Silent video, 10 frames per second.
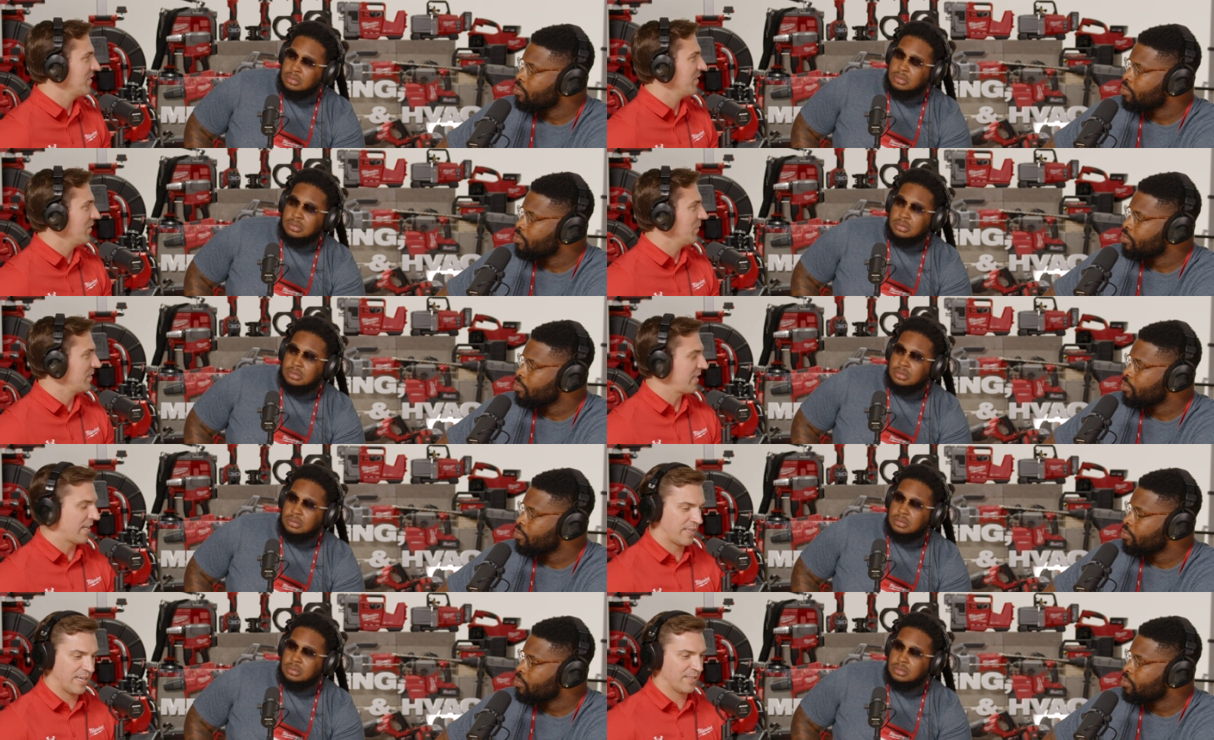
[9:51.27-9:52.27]
Speaker 1: So it's
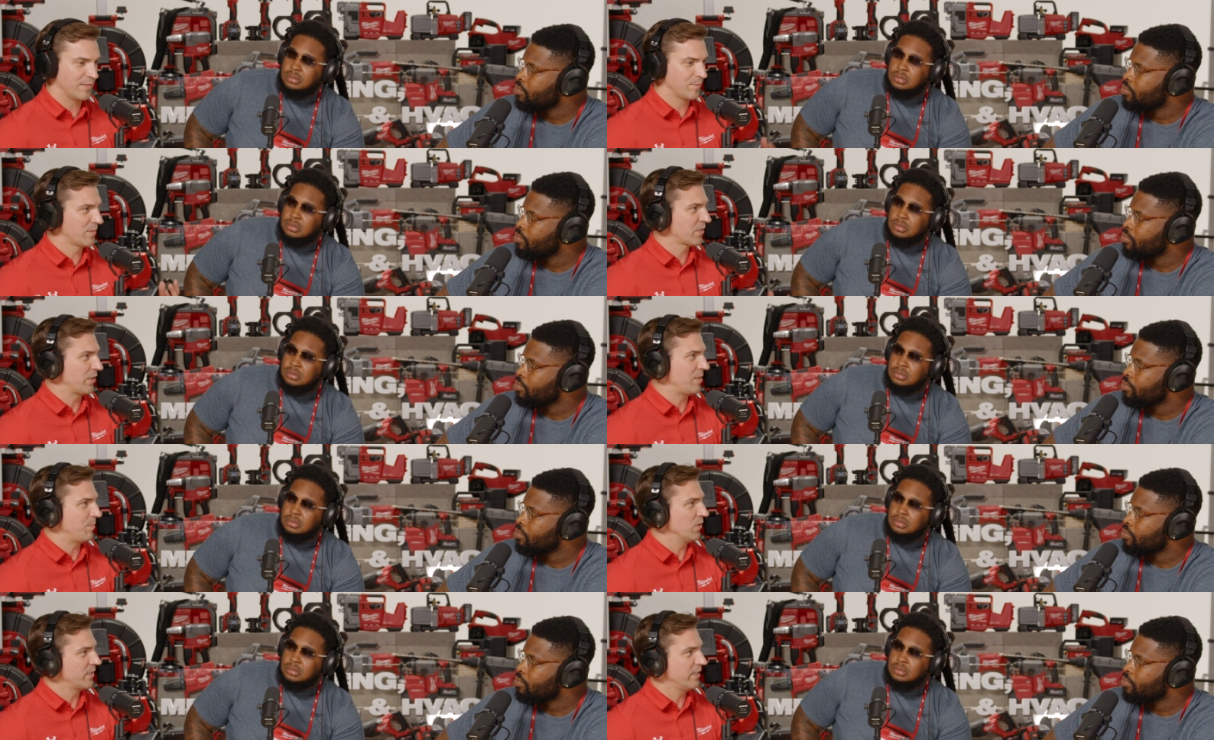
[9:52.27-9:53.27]
got that screen
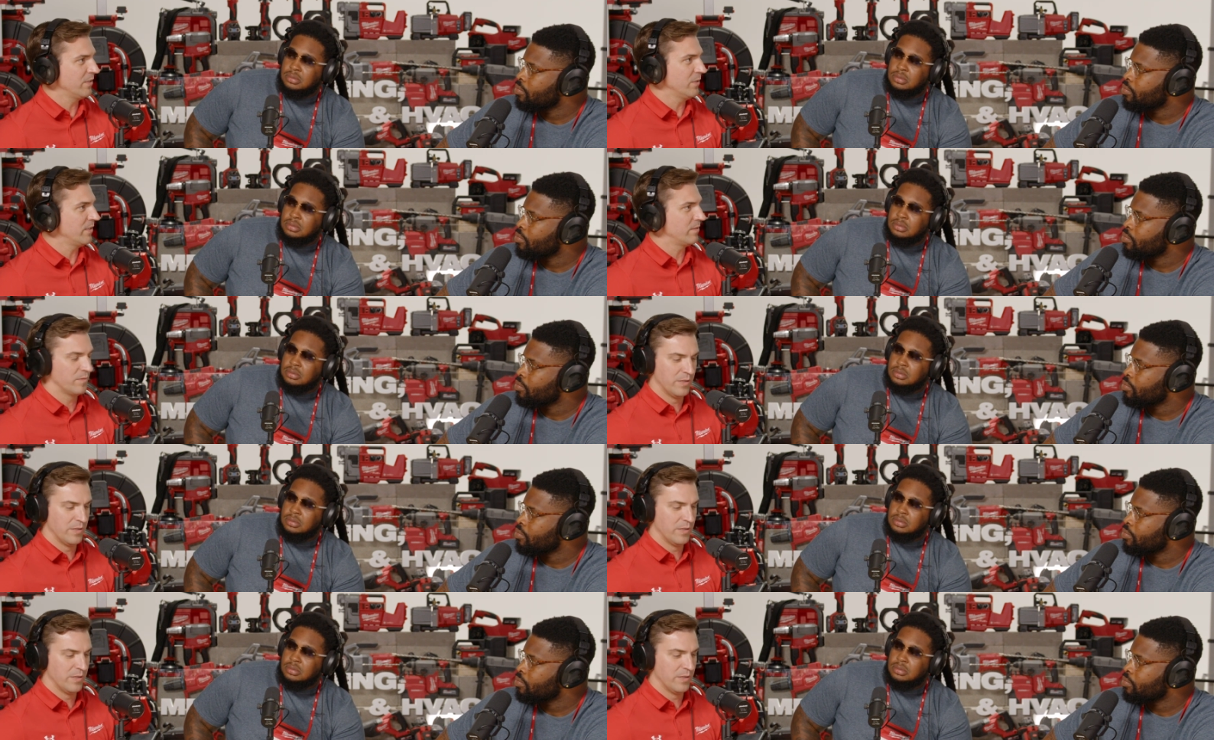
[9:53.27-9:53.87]
built into it.